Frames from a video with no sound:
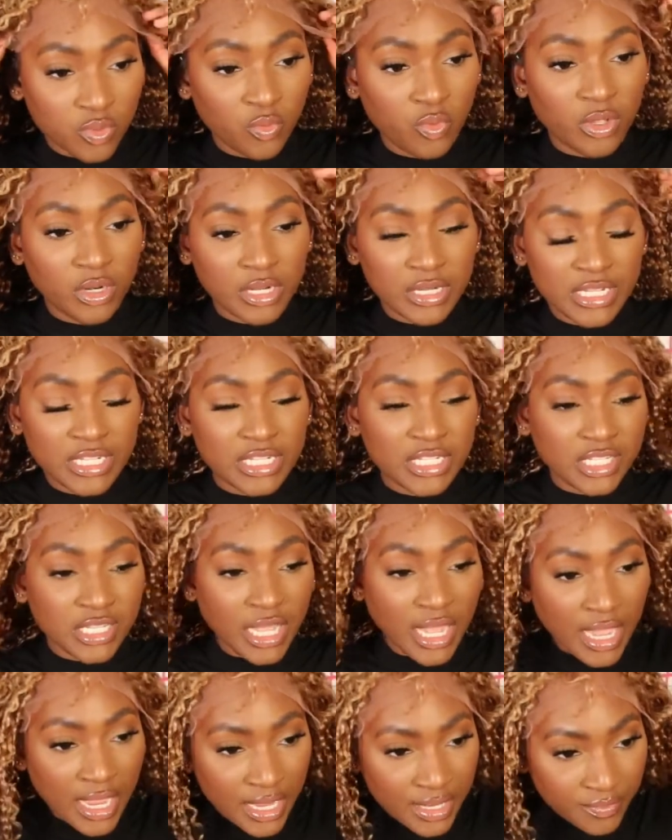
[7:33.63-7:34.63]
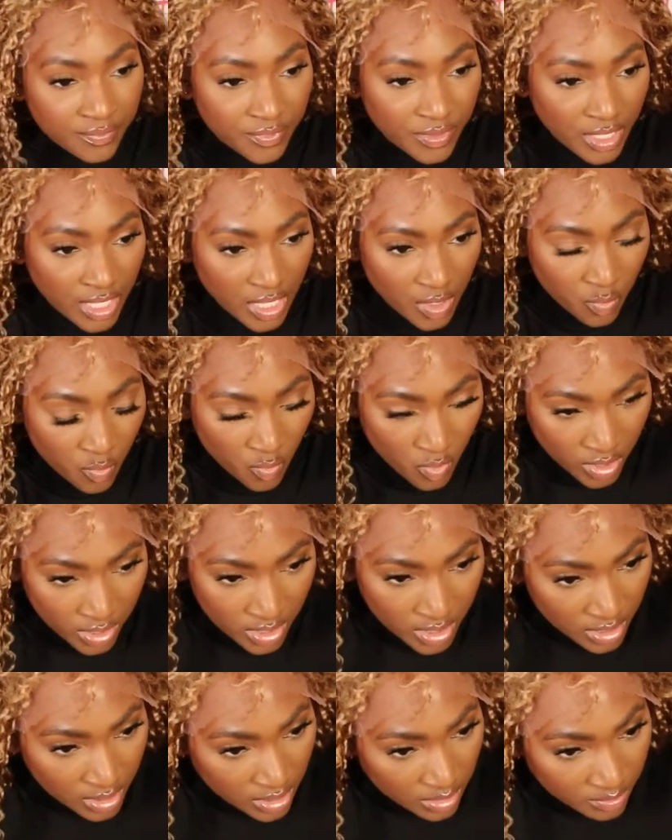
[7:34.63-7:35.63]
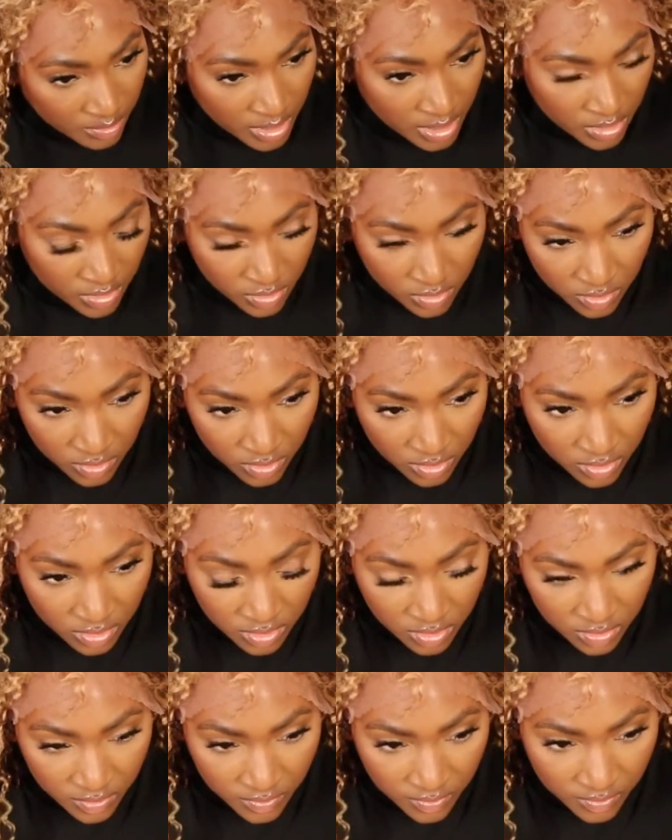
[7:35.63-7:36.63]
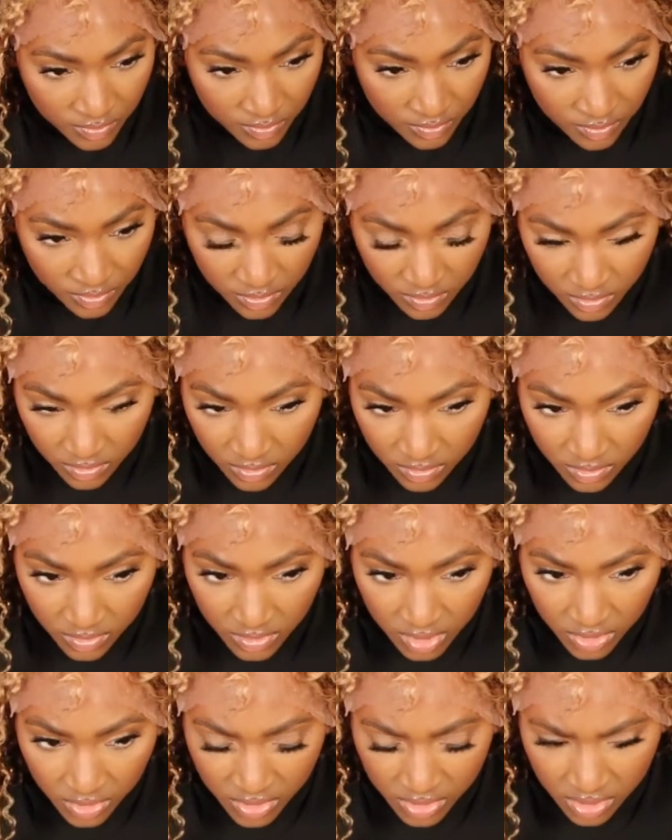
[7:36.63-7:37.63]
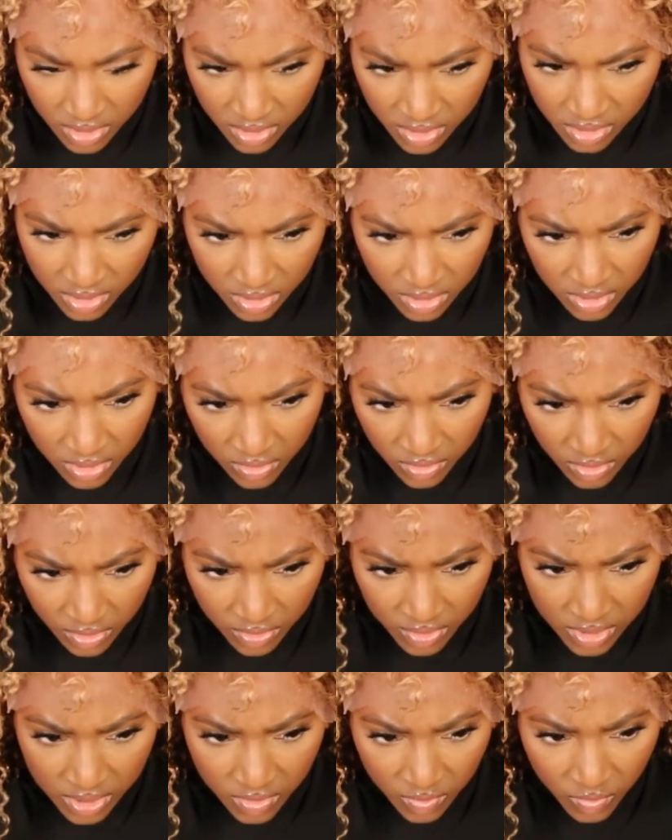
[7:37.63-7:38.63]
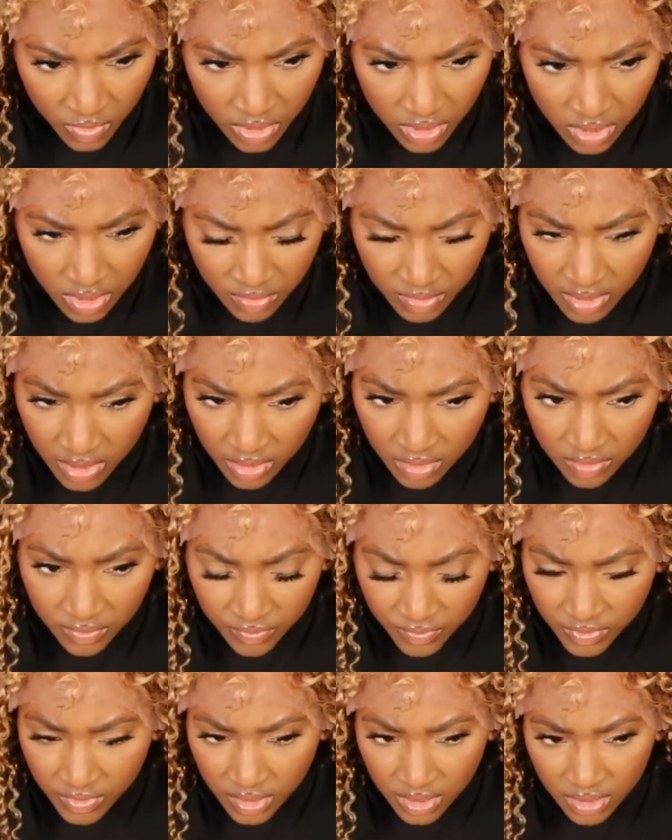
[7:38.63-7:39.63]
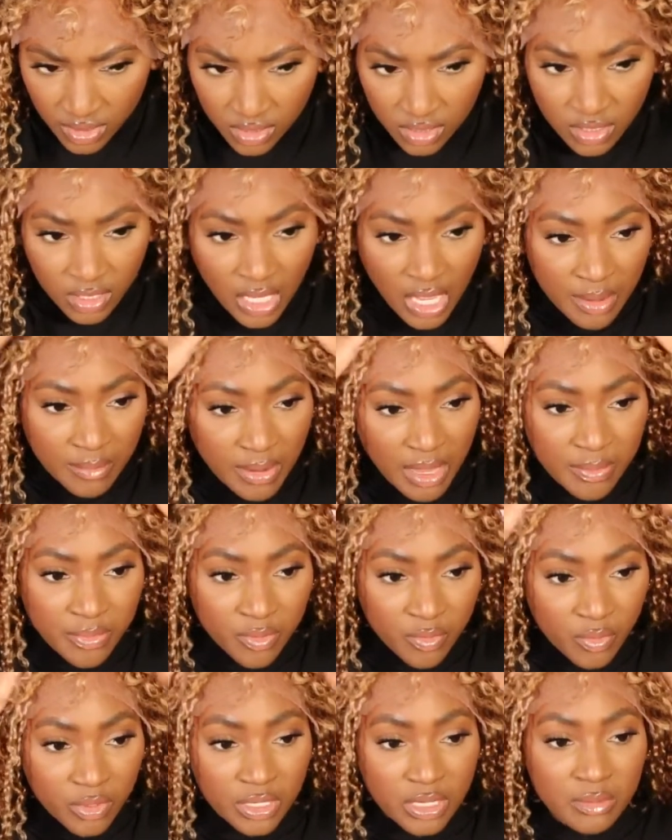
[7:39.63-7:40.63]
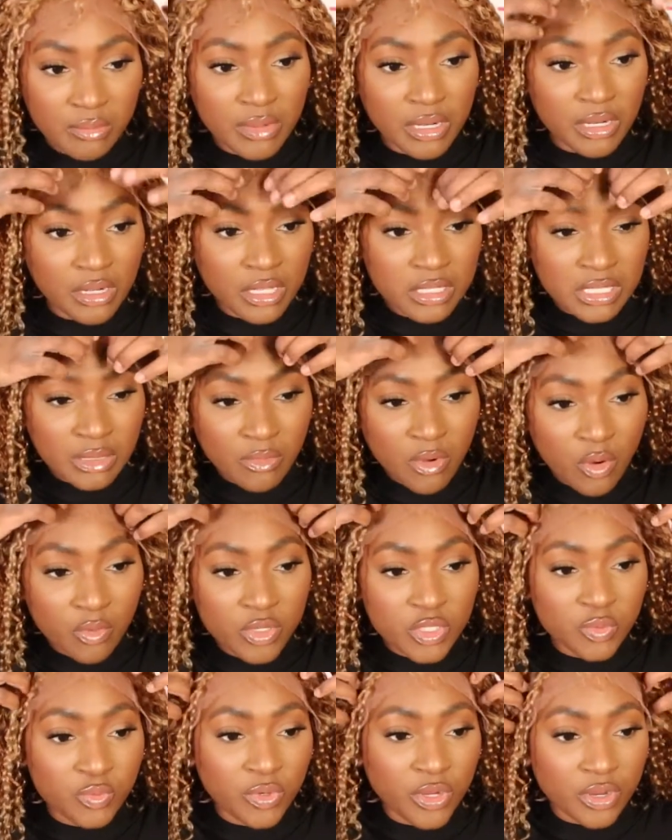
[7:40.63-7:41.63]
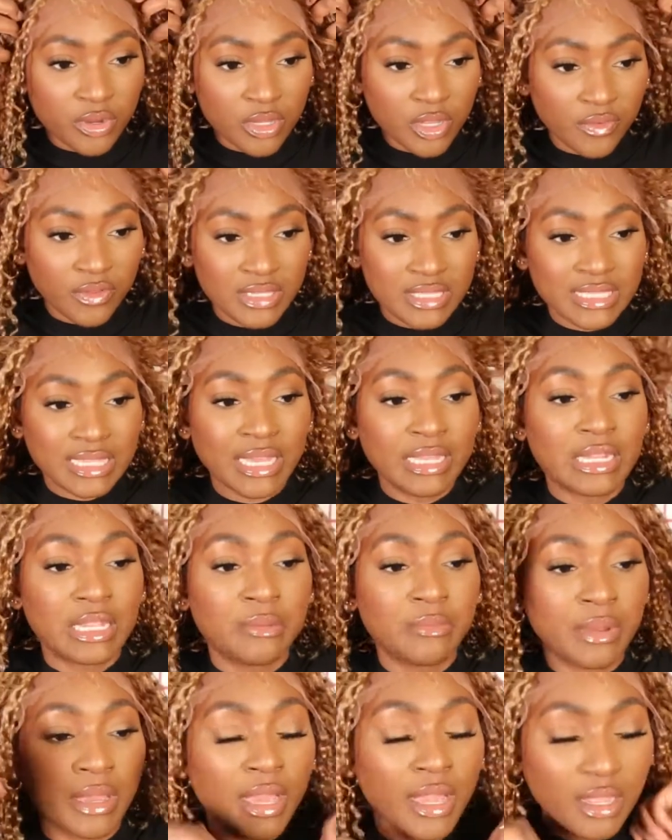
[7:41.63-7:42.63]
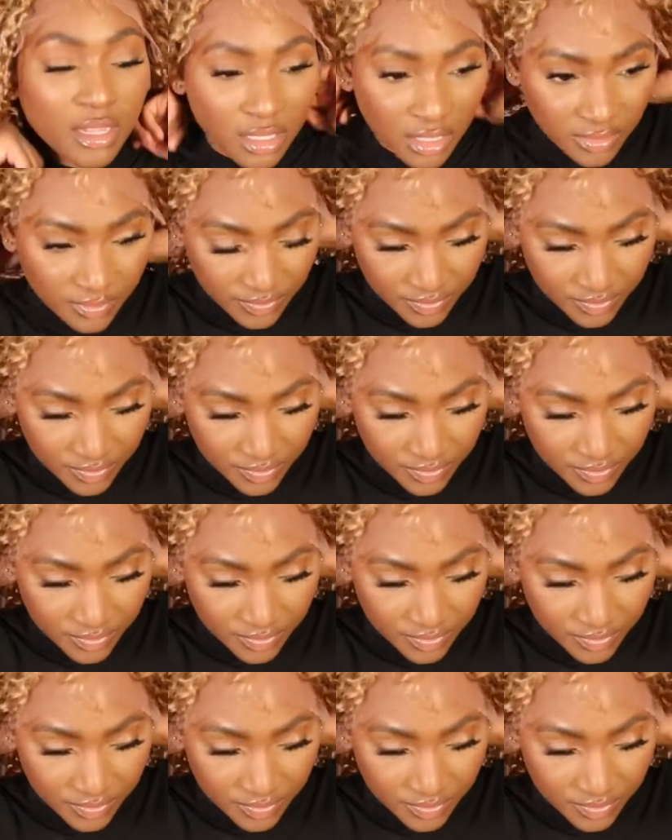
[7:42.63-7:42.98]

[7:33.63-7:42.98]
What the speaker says: 1 on each side and 1 in the middle. There isn't one in the middle. I might put 1 in the middle because I'm always wary of it sliding back.